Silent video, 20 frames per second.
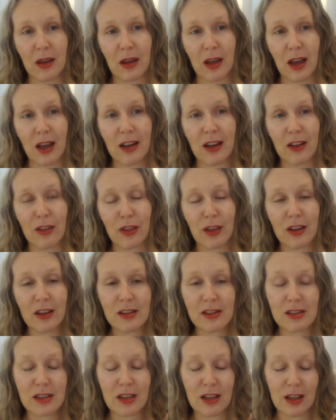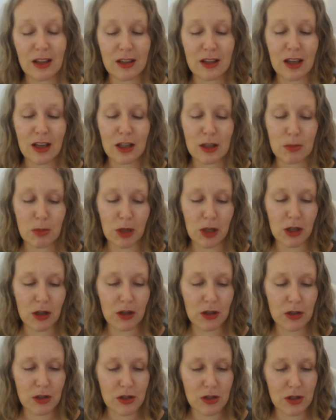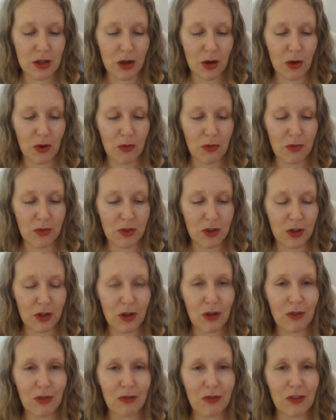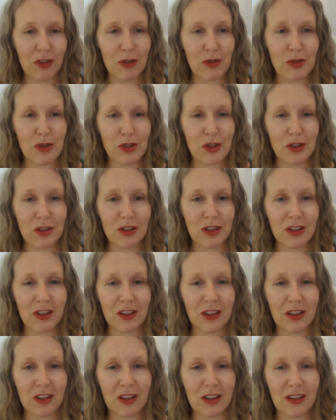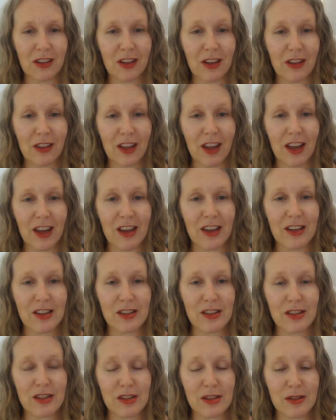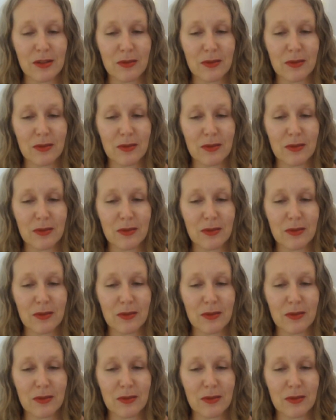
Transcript: And I think that that's because of the confusion that there is.